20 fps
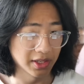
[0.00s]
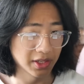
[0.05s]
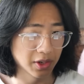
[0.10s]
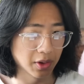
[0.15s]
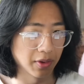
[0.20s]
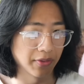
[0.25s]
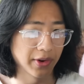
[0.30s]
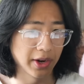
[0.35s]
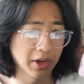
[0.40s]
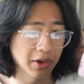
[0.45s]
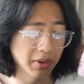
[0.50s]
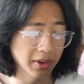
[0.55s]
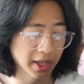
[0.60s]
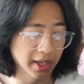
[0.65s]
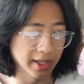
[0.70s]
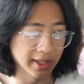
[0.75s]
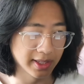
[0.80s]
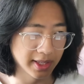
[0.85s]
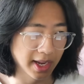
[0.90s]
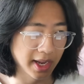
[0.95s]
So if I don't get
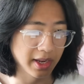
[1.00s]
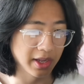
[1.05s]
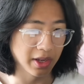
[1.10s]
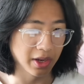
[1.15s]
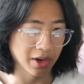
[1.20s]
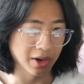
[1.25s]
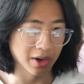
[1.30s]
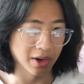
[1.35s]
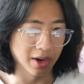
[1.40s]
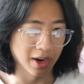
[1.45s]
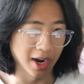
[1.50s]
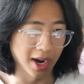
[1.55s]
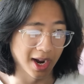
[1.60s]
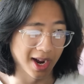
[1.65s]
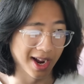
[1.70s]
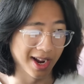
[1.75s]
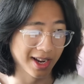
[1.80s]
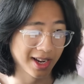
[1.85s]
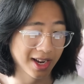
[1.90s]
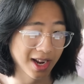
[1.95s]
a 10 here,
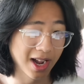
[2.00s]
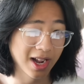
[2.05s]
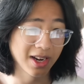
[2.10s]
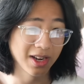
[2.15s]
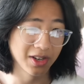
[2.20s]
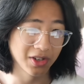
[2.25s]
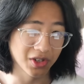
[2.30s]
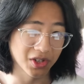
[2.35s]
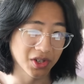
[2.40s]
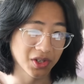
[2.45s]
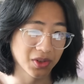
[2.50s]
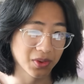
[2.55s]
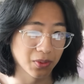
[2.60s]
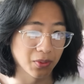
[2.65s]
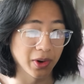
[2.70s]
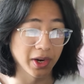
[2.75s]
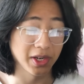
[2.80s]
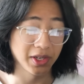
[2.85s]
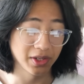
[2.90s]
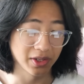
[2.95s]
I kinda just
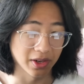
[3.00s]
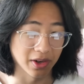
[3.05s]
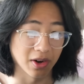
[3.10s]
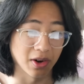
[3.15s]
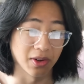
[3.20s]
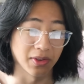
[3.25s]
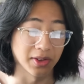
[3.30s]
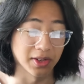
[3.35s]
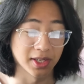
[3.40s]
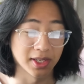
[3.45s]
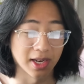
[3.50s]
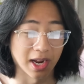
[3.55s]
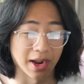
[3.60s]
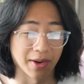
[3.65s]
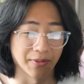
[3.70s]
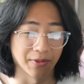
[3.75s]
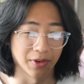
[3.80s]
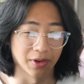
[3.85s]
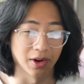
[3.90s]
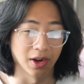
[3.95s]
wasted all this
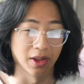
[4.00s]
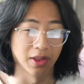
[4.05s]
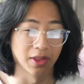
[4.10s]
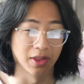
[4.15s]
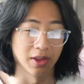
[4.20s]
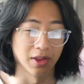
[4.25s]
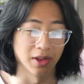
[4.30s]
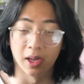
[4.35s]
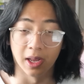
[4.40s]
time for nothing.